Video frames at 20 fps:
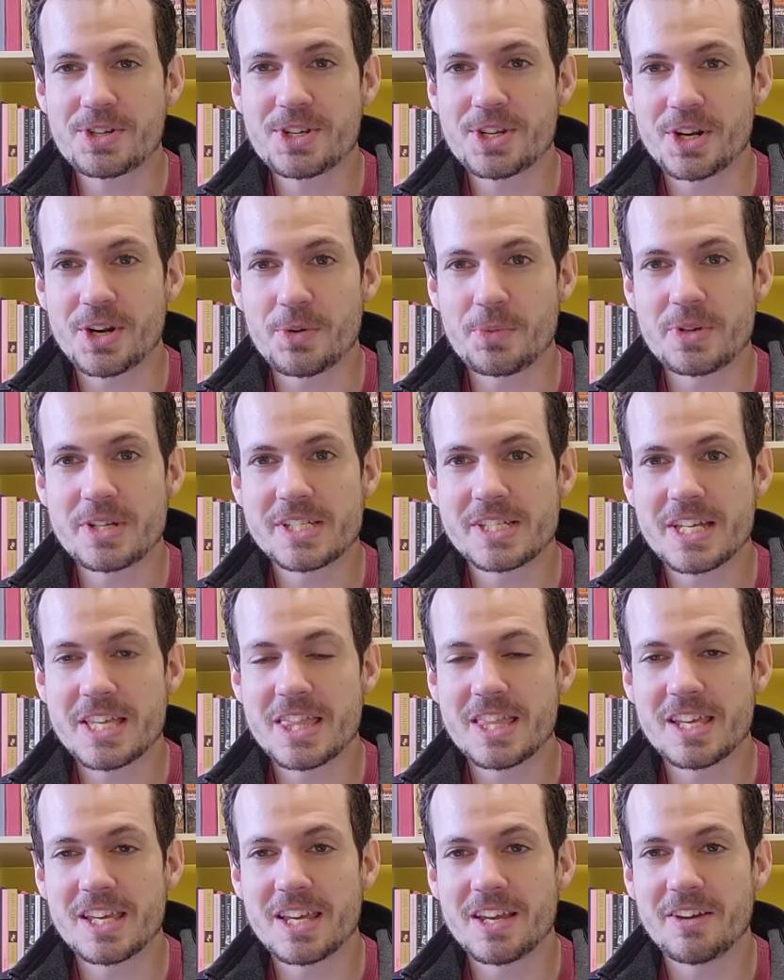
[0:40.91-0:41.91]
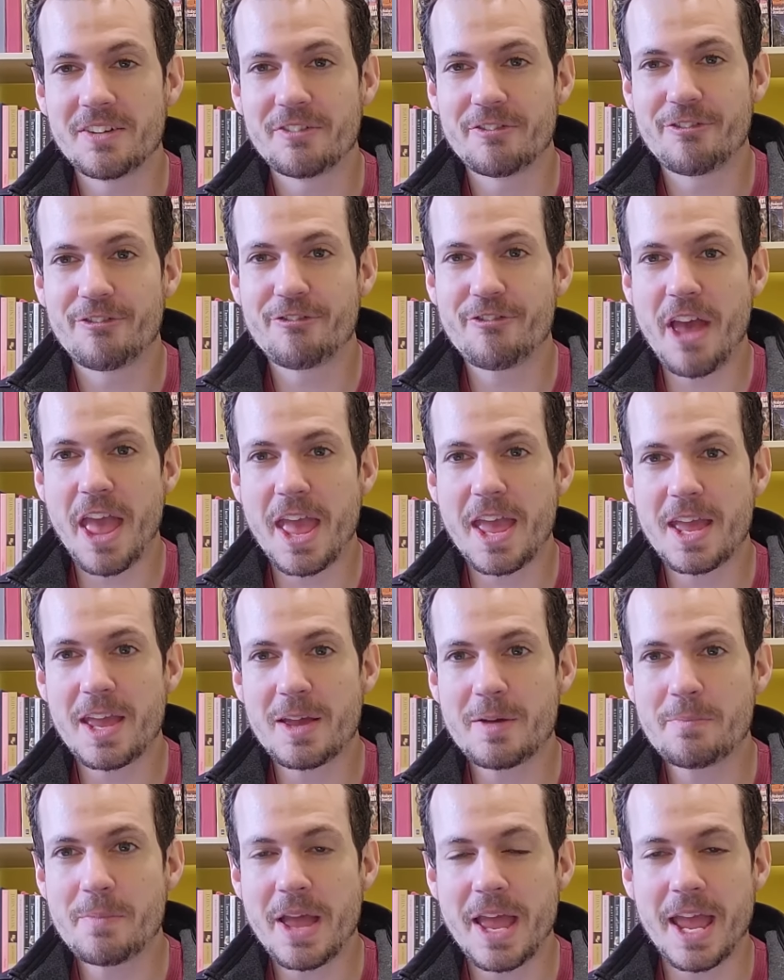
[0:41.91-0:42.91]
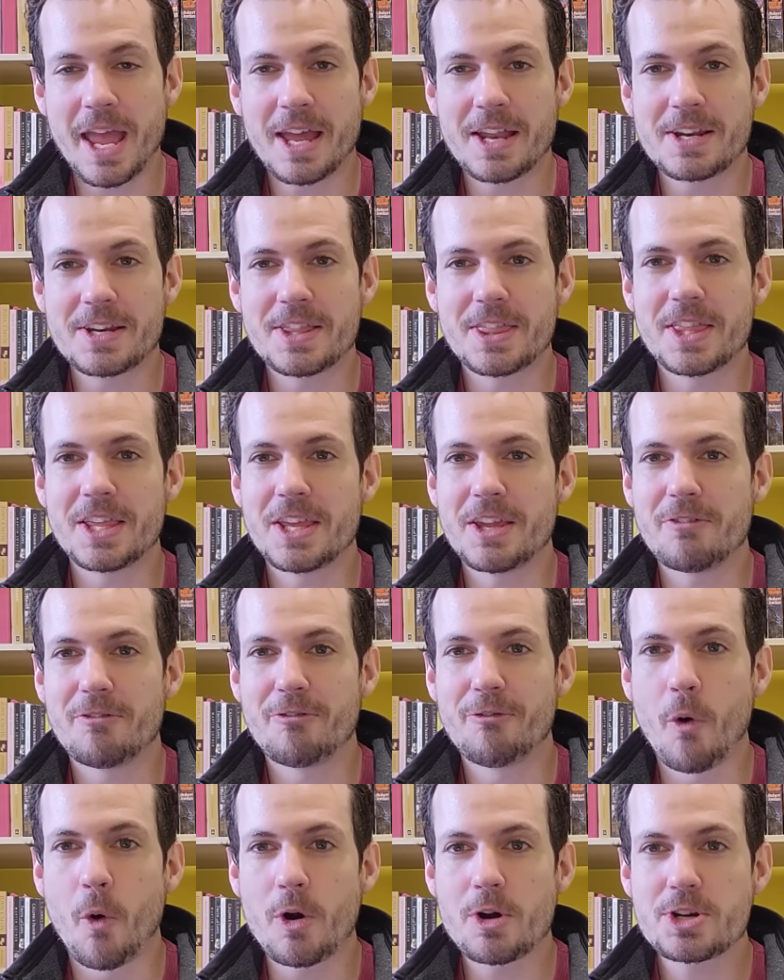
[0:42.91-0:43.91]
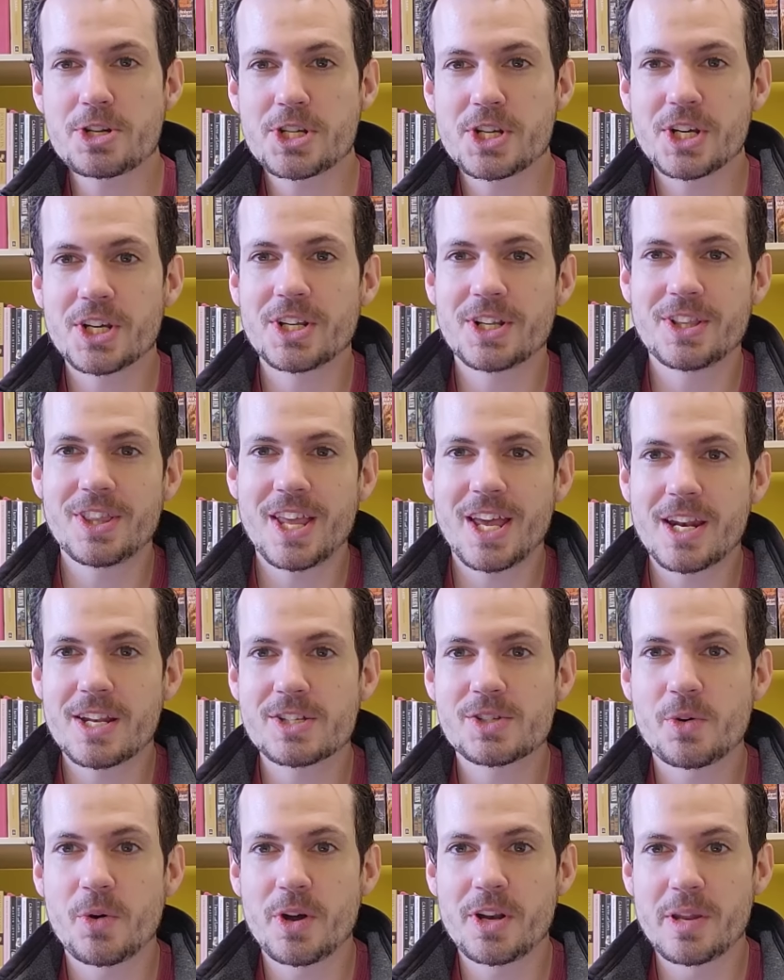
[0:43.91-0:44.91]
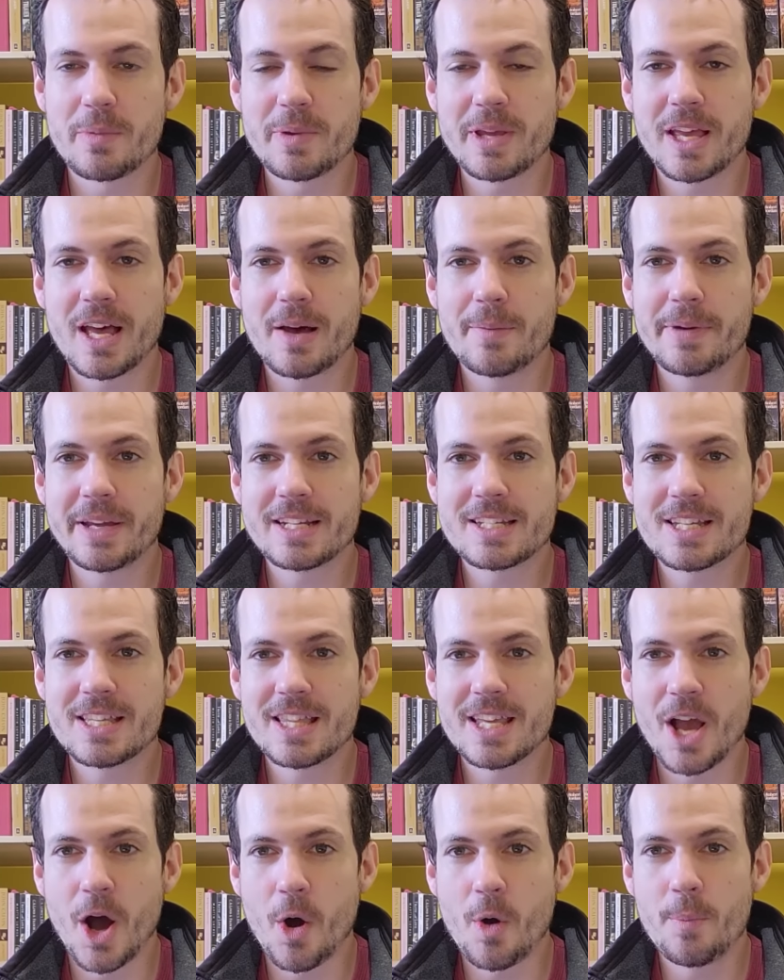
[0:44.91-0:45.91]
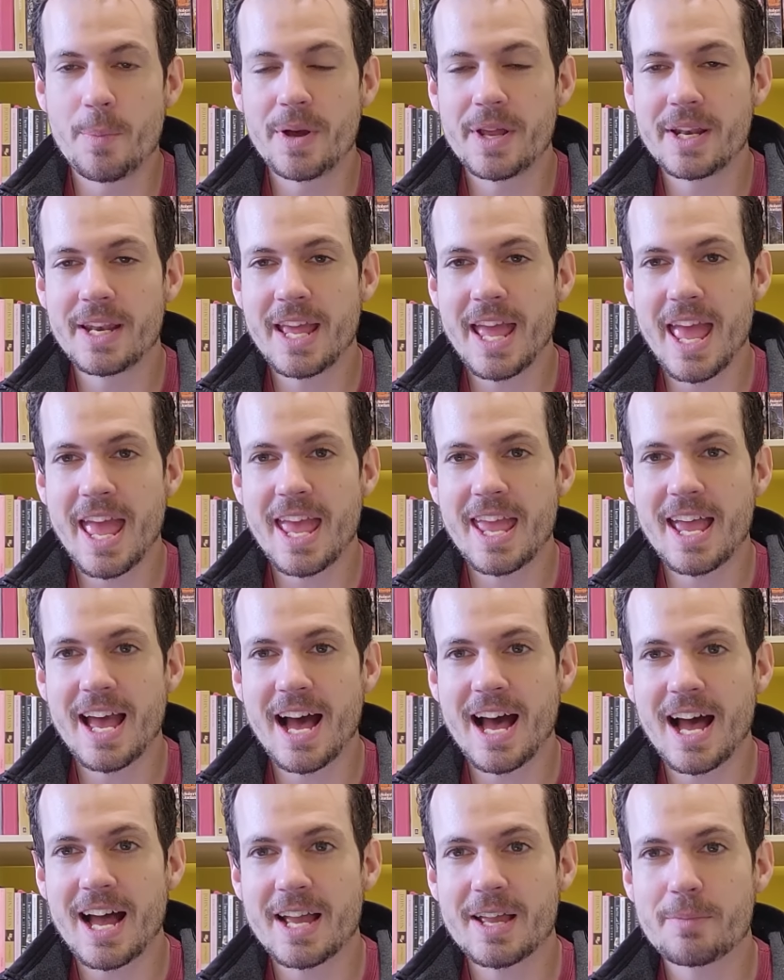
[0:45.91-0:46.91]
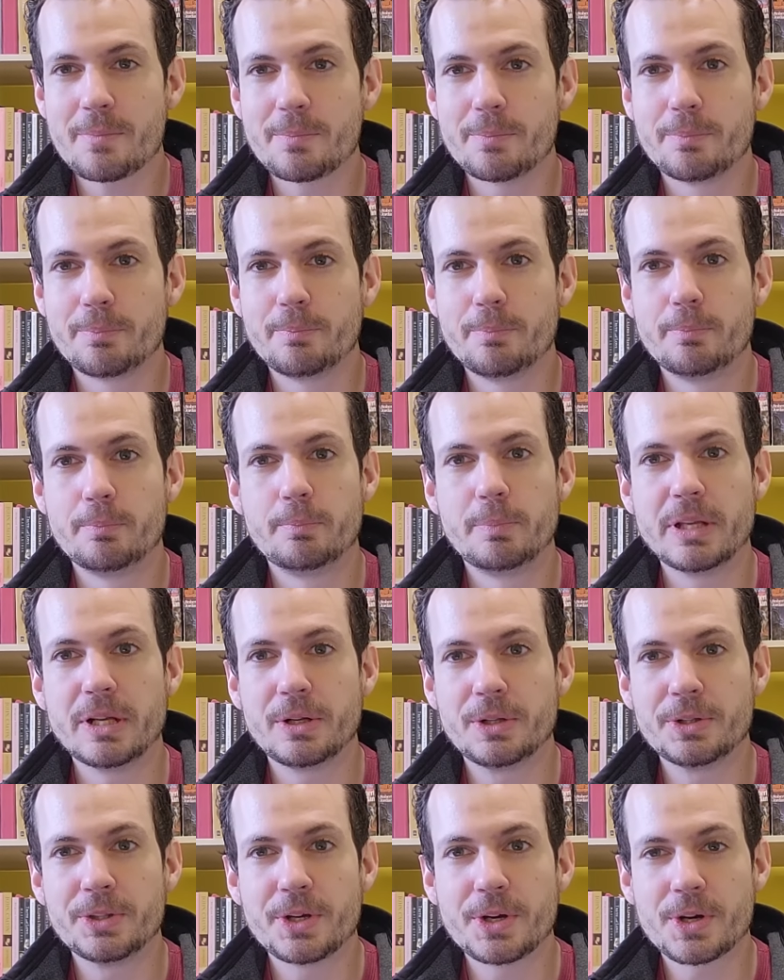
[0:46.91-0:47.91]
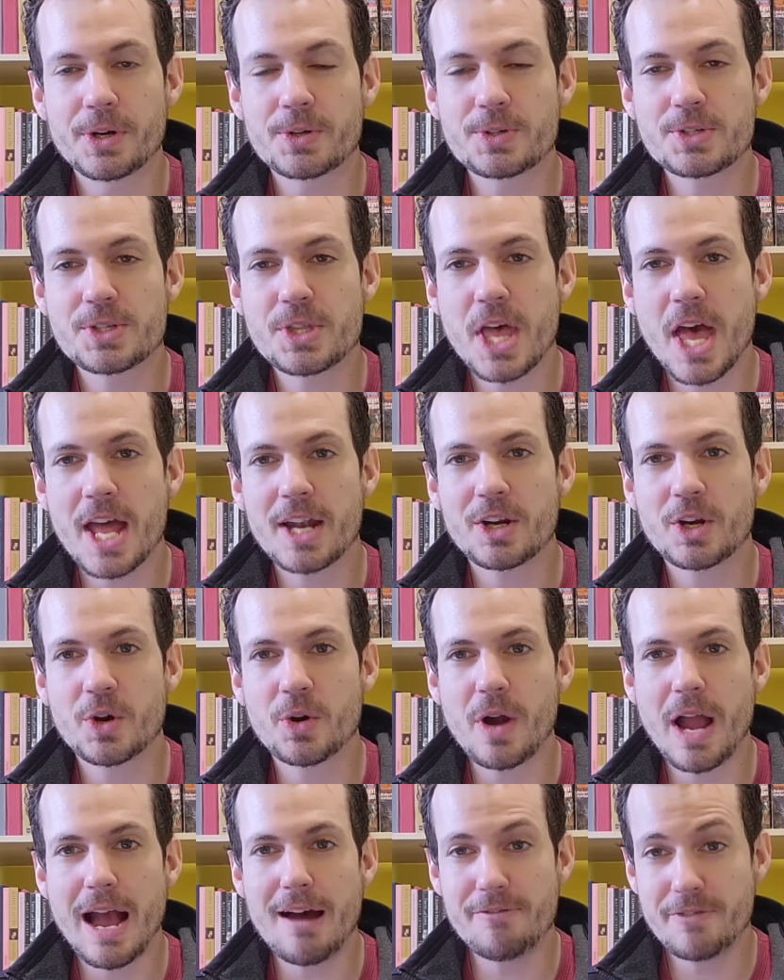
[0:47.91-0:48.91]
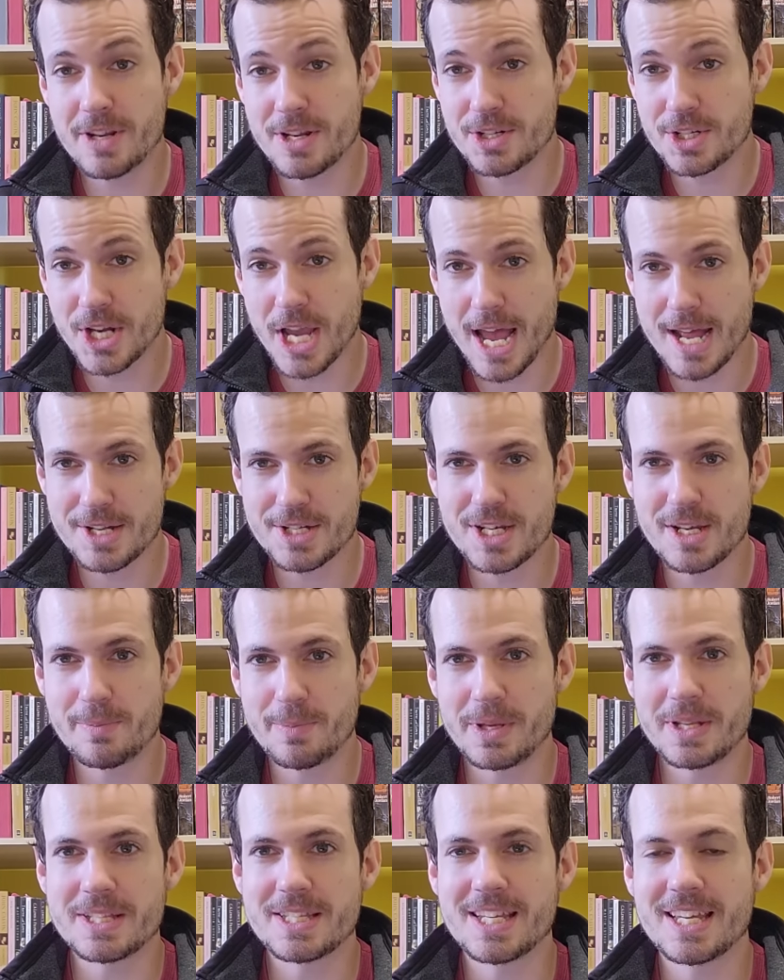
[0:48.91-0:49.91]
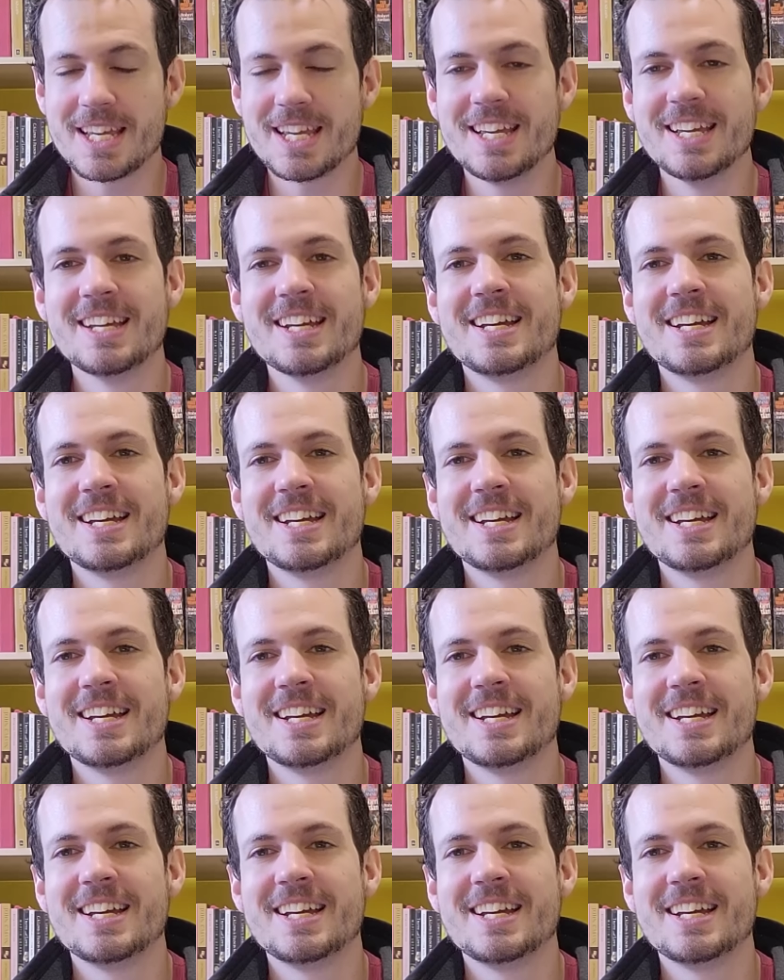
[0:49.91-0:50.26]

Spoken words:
We see the fame and the fortune that is going to be coming to the open AI builders that crafted ChatGPT.